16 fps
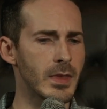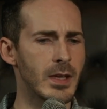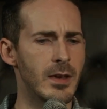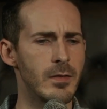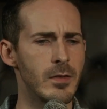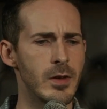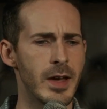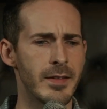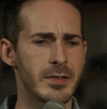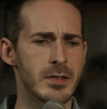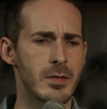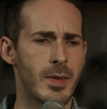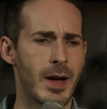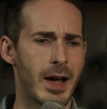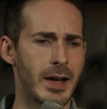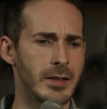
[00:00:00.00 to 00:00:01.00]
If you have
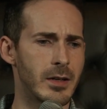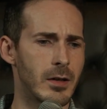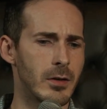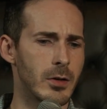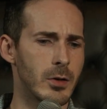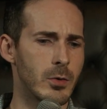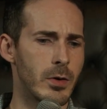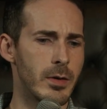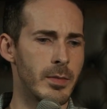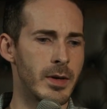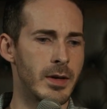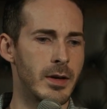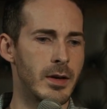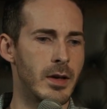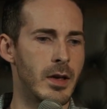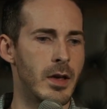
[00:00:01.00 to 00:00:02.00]
some high dollar equipment,